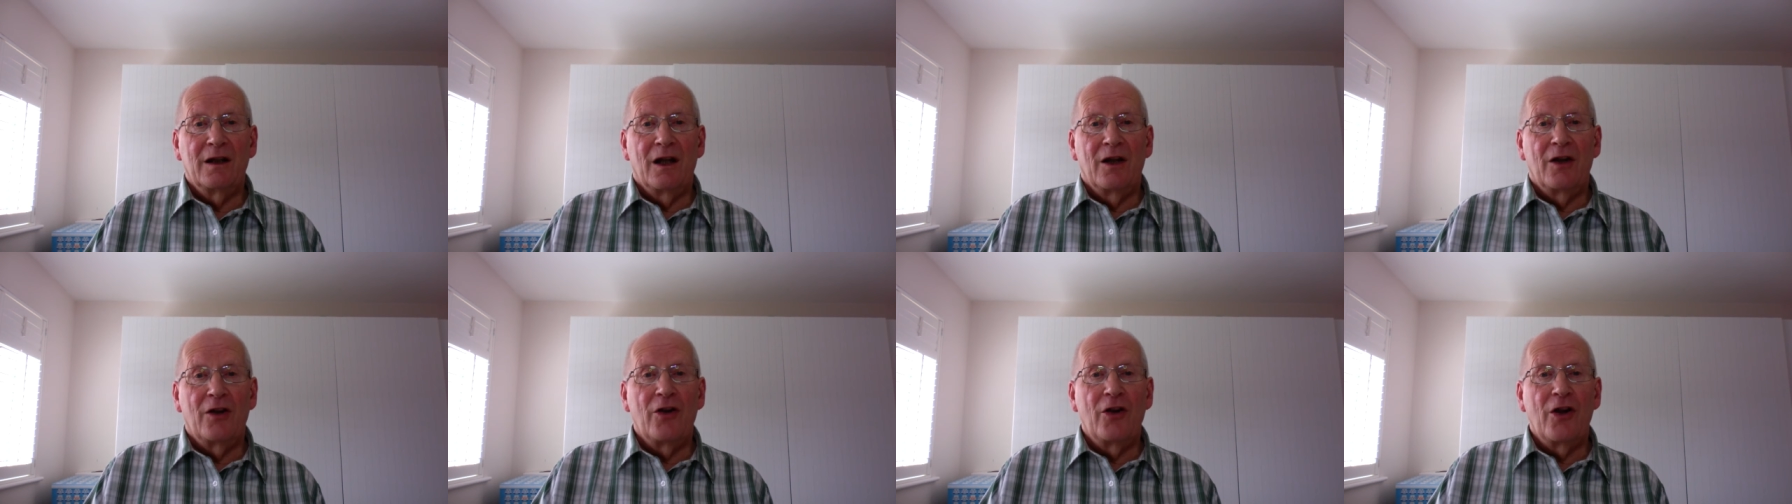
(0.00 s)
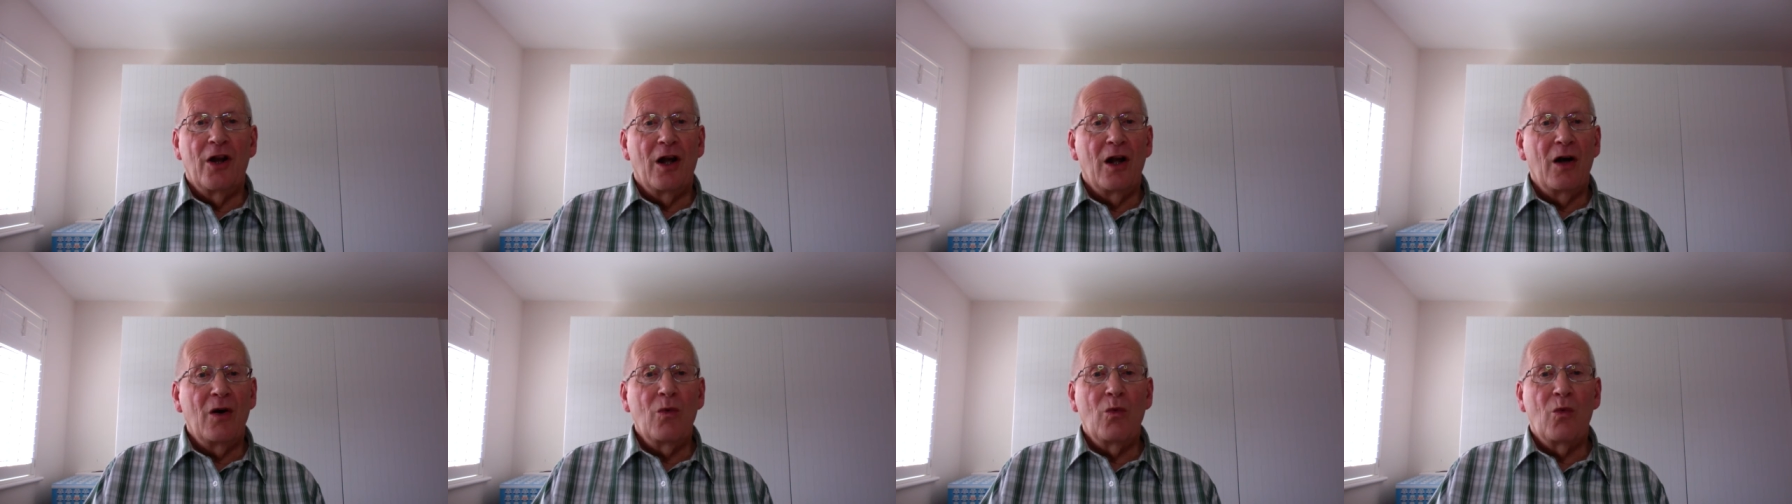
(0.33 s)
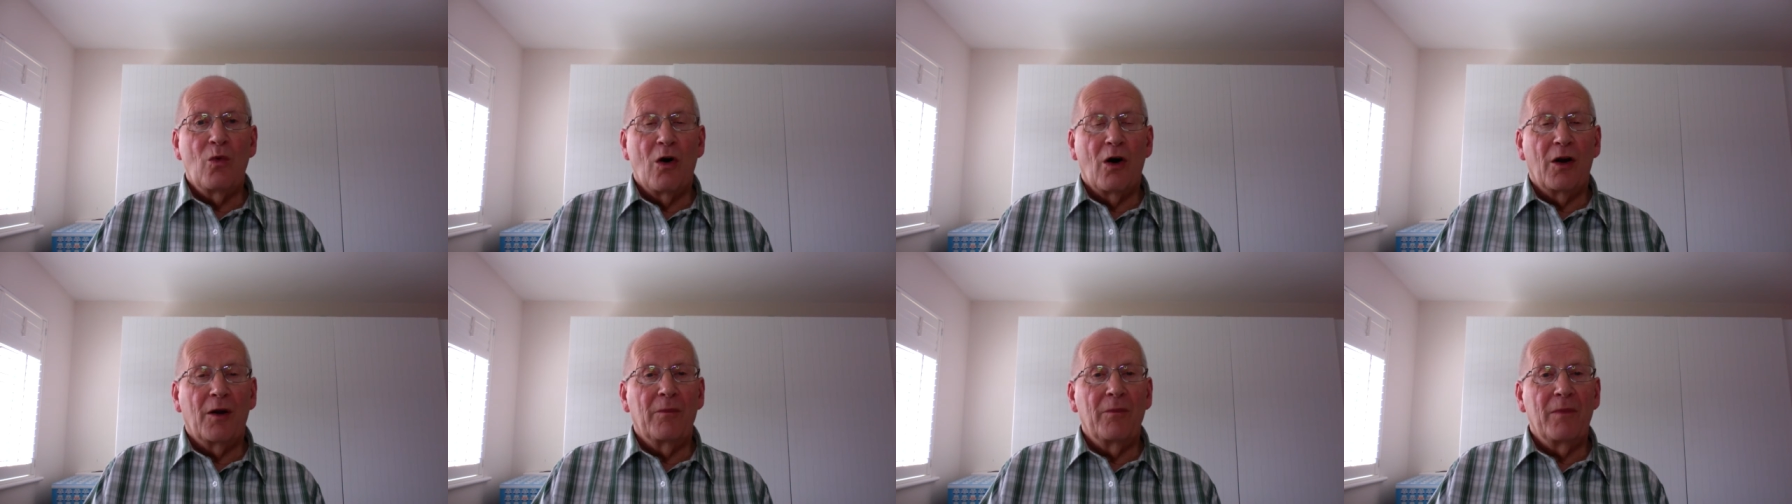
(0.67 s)
no
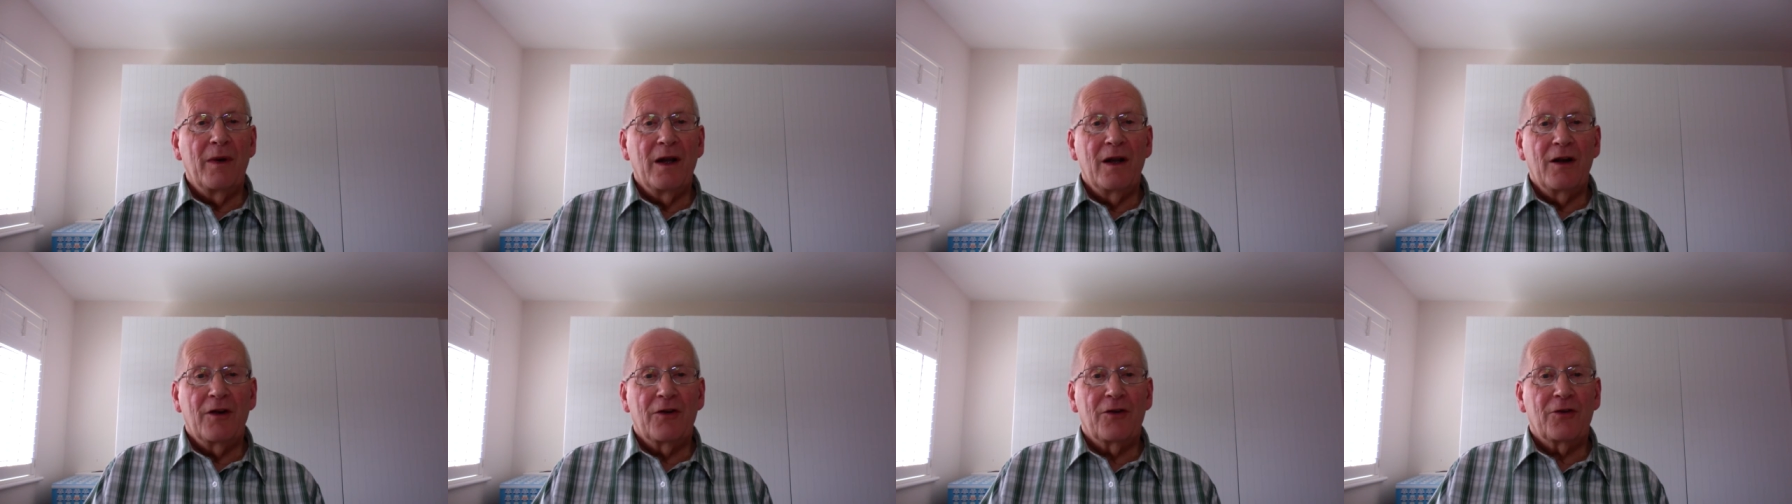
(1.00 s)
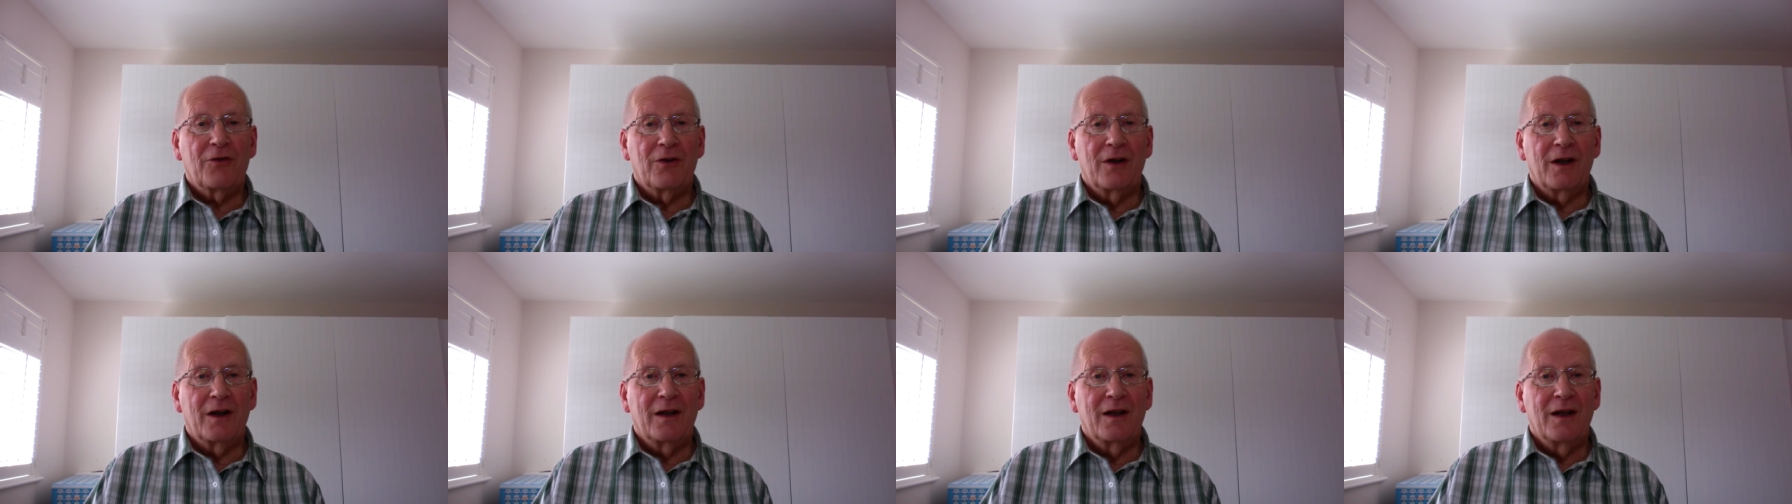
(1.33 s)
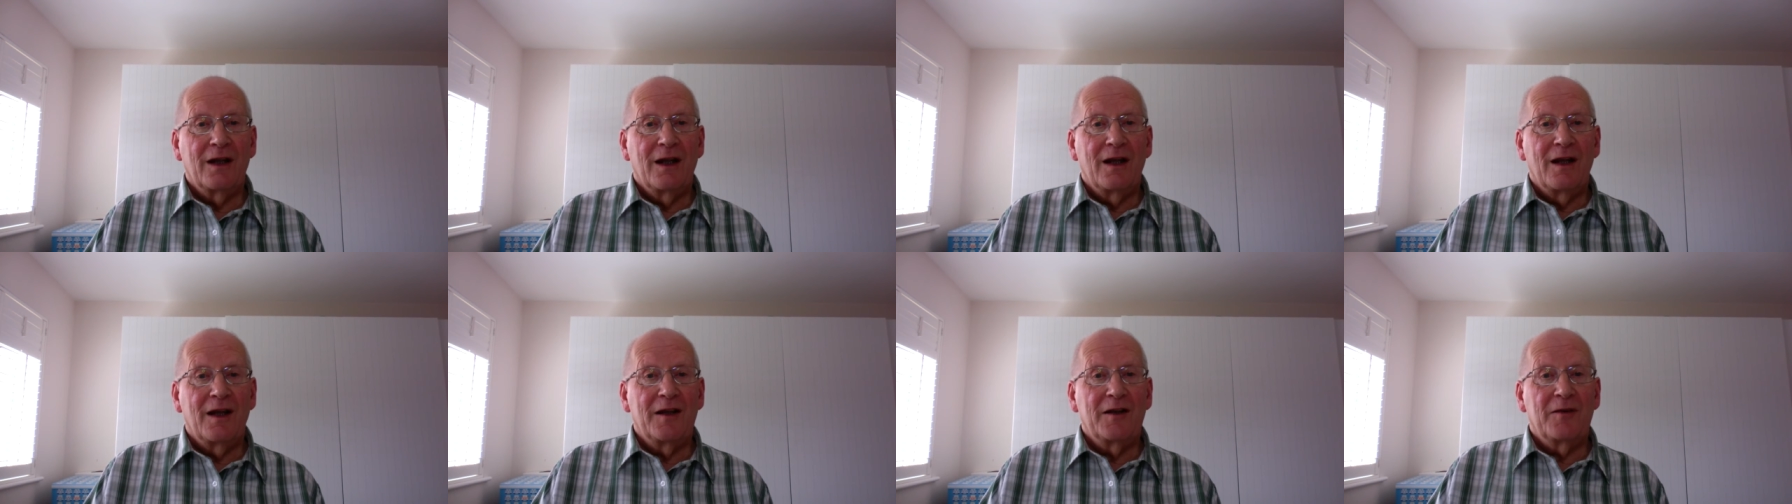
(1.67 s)
one ministry
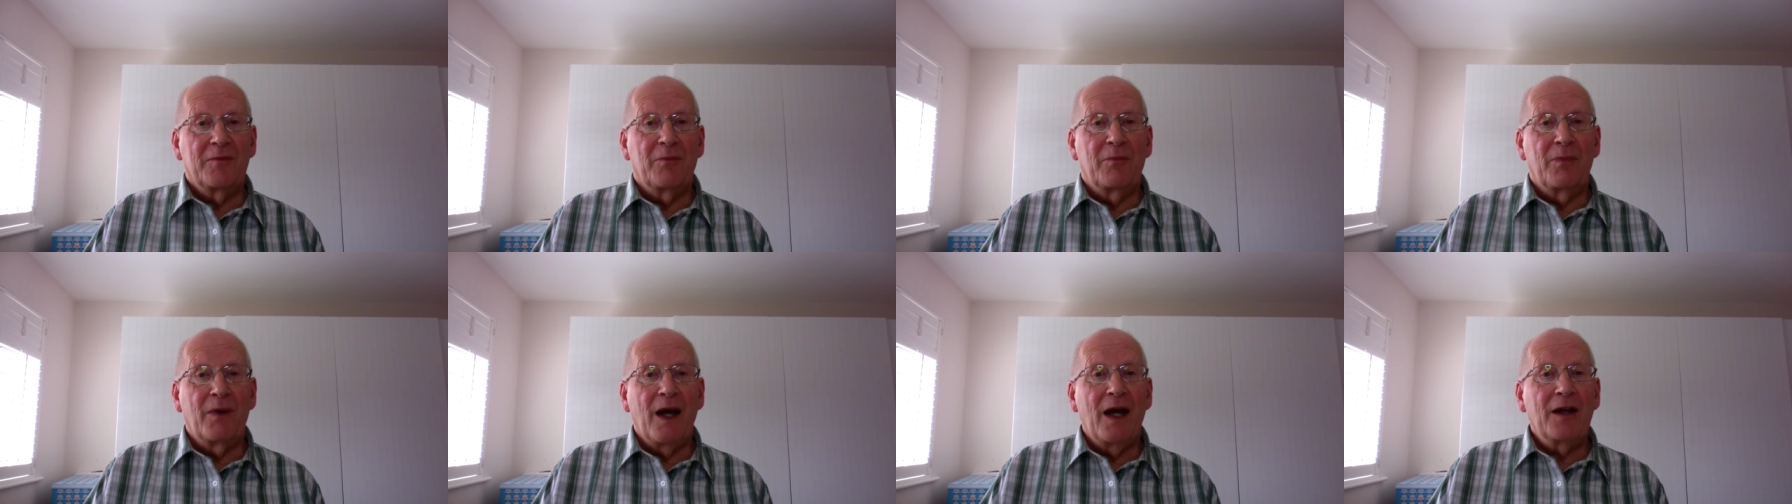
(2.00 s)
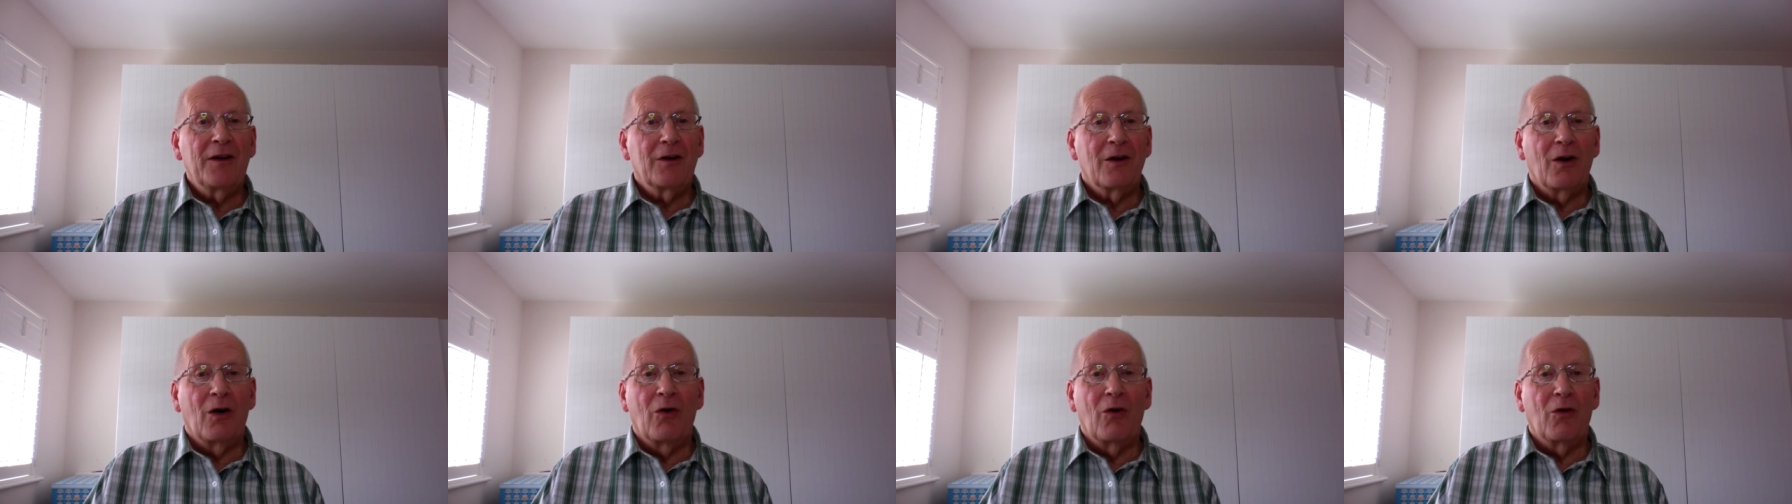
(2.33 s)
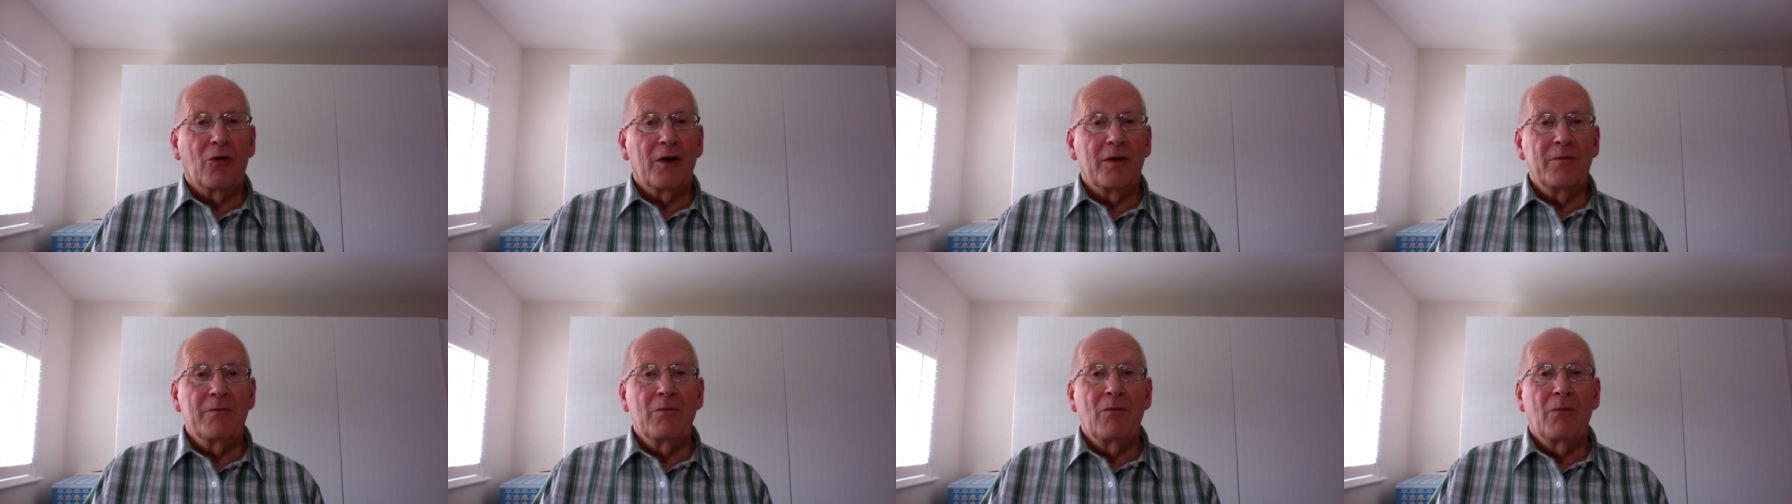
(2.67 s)
is better or
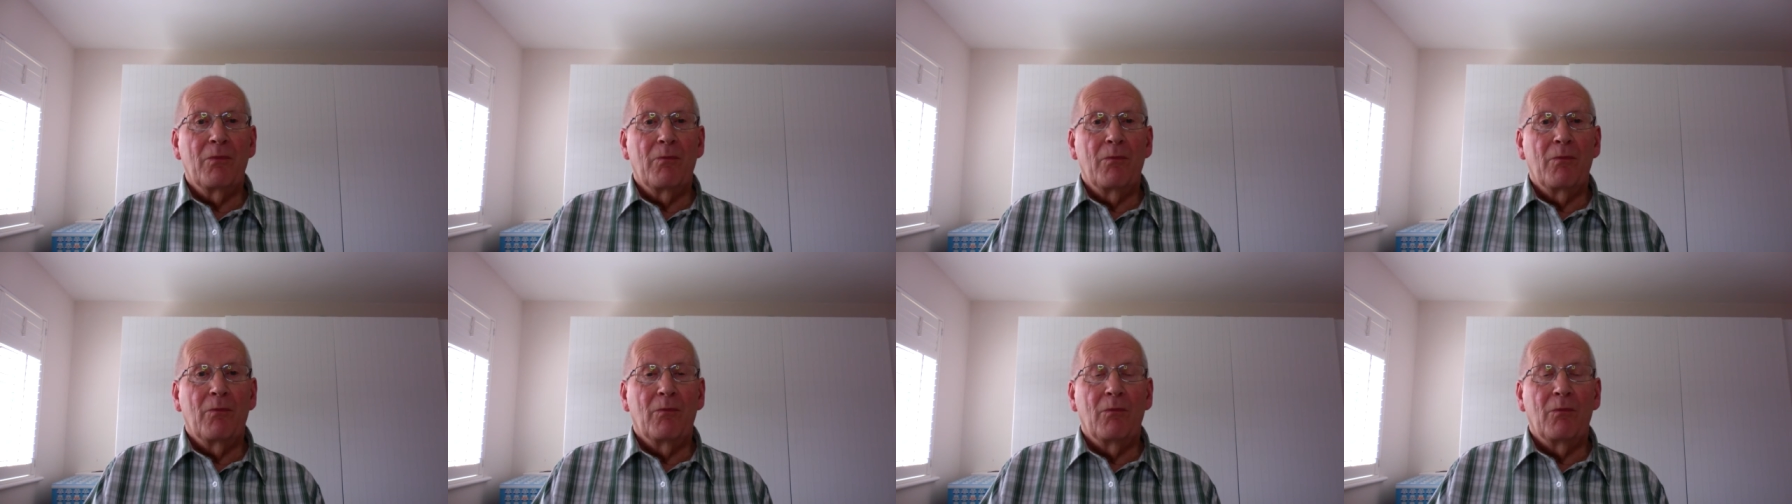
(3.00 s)
Im-